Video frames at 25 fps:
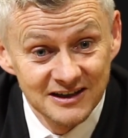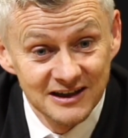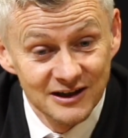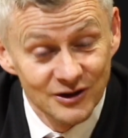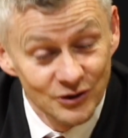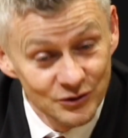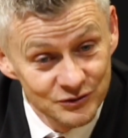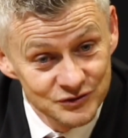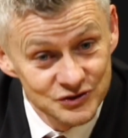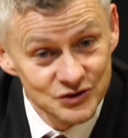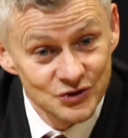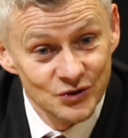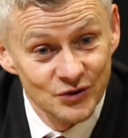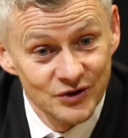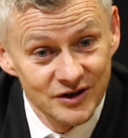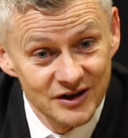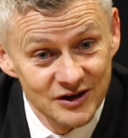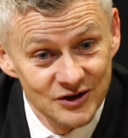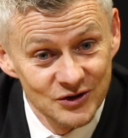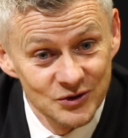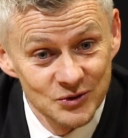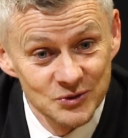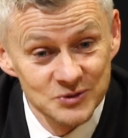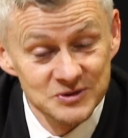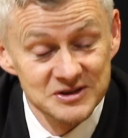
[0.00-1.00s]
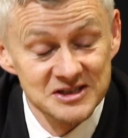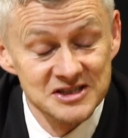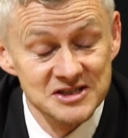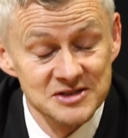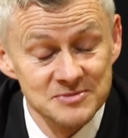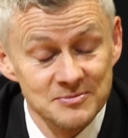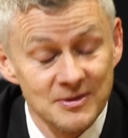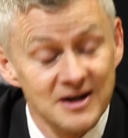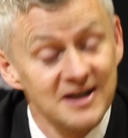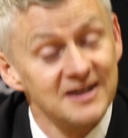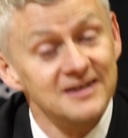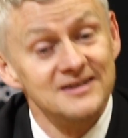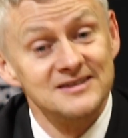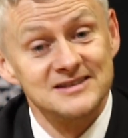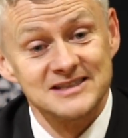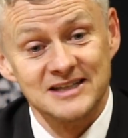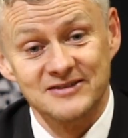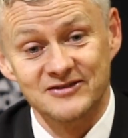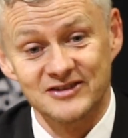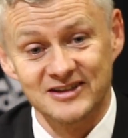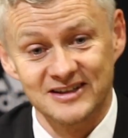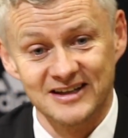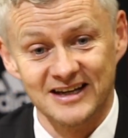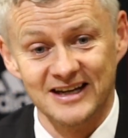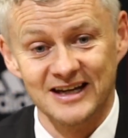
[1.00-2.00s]
He loves scoring goals. He smiles
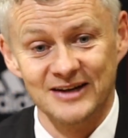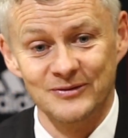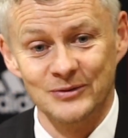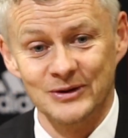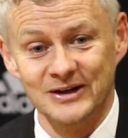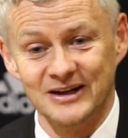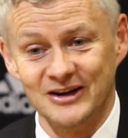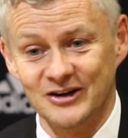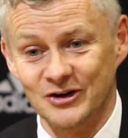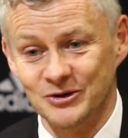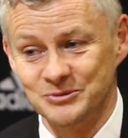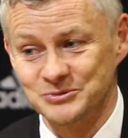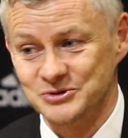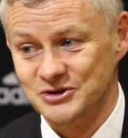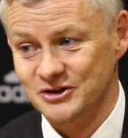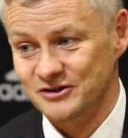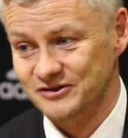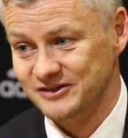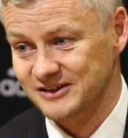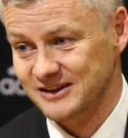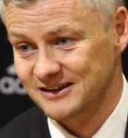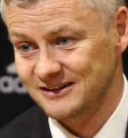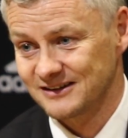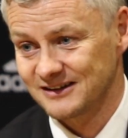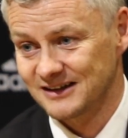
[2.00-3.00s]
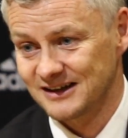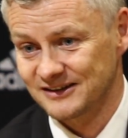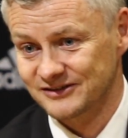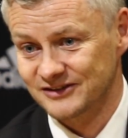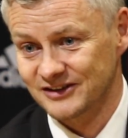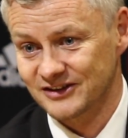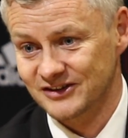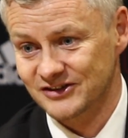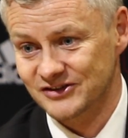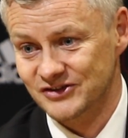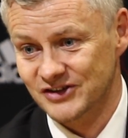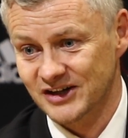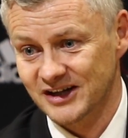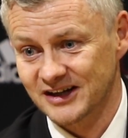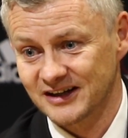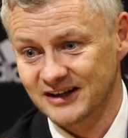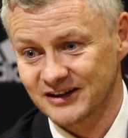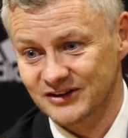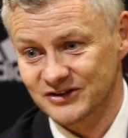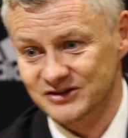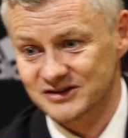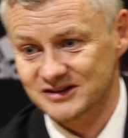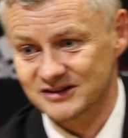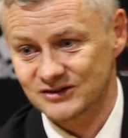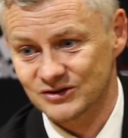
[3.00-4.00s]
every day when he comes off after the training
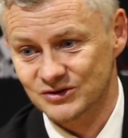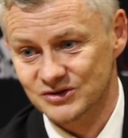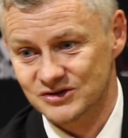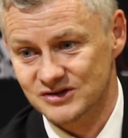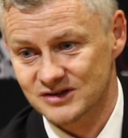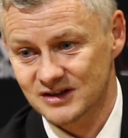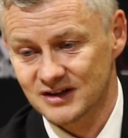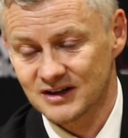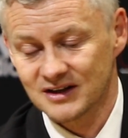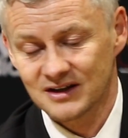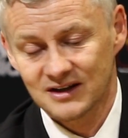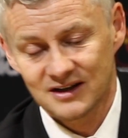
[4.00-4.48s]
because he does